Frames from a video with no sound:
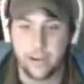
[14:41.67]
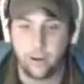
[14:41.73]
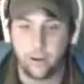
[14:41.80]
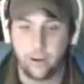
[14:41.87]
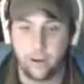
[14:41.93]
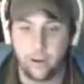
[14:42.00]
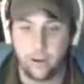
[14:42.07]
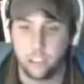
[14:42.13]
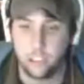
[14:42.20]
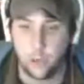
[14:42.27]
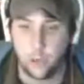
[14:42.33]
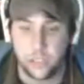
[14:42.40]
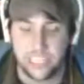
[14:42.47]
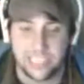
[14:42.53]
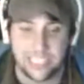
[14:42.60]
also
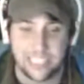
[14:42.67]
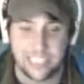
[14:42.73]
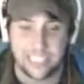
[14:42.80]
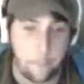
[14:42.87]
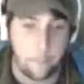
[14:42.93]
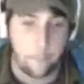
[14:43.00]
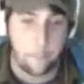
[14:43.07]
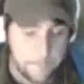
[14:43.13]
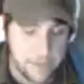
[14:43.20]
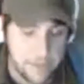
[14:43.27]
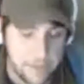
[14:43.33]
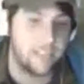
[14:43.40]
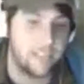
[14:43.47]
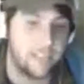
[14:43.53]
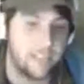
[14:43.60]
the
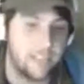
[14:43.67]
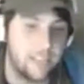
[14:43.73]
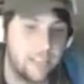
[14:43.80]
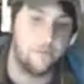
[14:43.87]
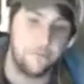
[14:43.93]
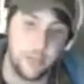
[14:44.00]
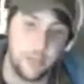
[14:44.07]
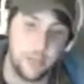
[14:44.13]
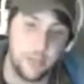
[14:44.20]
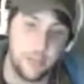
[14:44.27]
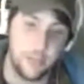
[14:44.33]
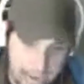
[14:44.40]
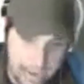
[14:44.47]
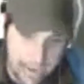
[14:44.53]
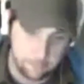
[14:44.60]
stability of the
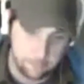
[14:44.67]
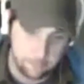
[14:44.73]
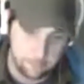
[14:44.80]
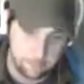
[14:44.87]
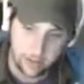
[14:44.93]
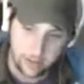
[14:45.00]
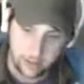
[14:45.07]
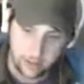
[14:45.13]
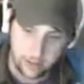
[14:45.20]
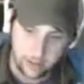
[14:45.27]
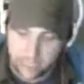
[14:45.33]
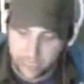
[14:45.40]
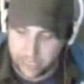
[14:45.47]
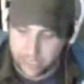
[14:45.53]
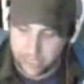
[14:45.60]
game.
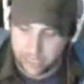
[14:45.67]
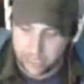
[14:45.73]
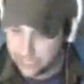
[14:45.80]
It is